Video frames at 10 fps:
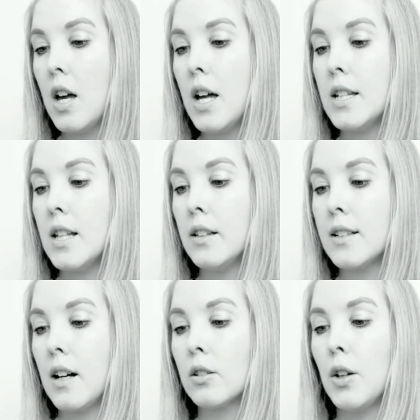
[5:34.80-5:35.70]
Kneeling
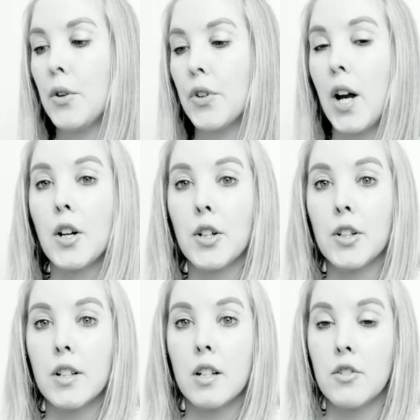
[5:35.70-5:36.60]
down closer, I heard
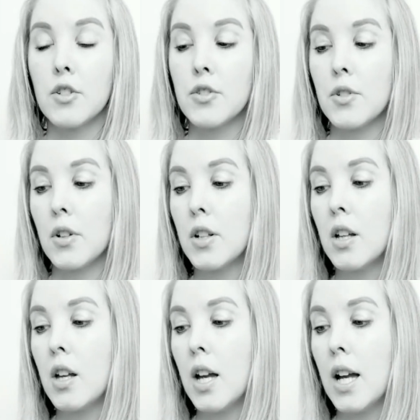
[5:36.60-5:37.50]
and understood.
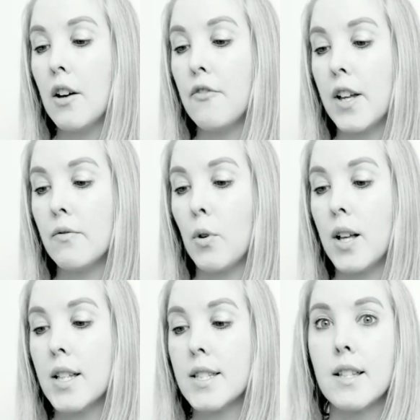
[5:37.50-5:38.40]
In a faint
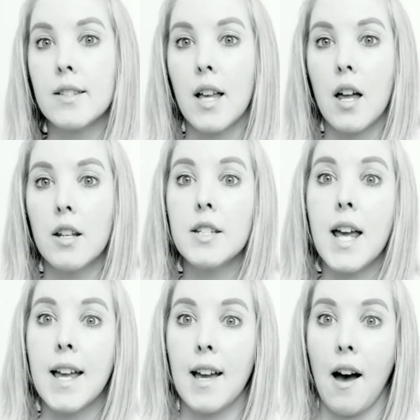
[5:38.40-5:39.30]
voice, he said,
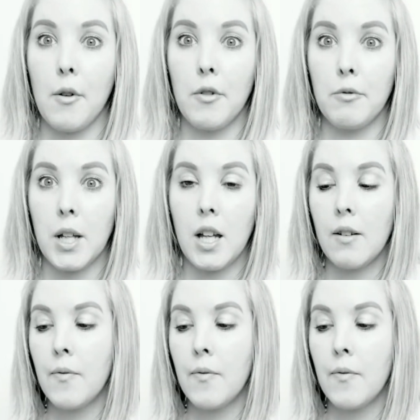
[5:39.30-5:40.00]
"Take it out of me."